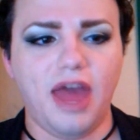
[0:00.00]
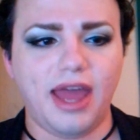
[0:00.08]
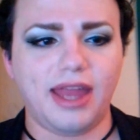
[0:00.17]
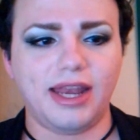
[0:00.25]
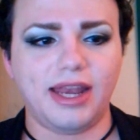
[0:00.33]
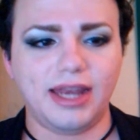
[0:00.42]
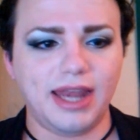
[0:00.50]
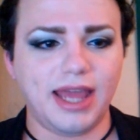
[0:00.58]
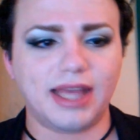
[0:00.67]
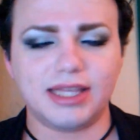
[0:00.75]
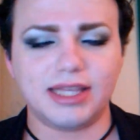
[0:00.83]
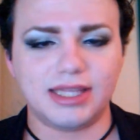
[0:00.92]
that
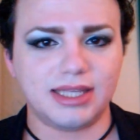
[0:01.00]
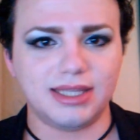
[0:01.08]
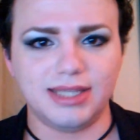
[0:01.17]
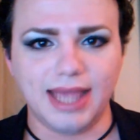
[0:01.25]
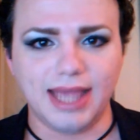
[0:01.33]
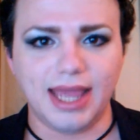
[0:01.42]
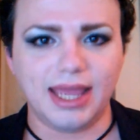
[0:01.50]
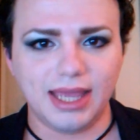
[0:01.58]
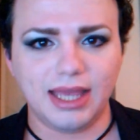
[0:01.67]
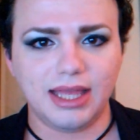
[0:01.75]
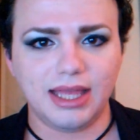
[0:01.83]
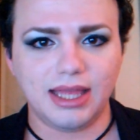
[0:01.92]
next
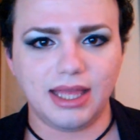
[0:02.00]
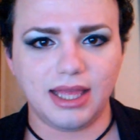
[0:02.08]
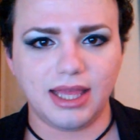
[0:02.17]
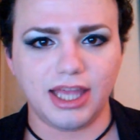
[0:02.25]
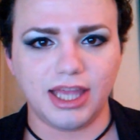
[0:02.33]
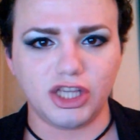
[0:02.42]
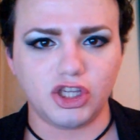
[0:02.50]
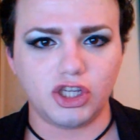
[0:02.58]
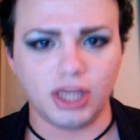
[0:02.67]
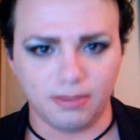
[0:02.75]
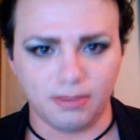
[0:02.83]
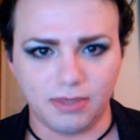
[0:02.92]
day, it
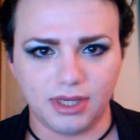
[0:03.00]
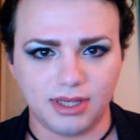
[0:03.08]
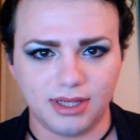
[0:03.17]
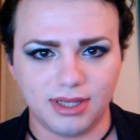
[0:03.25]
chipped.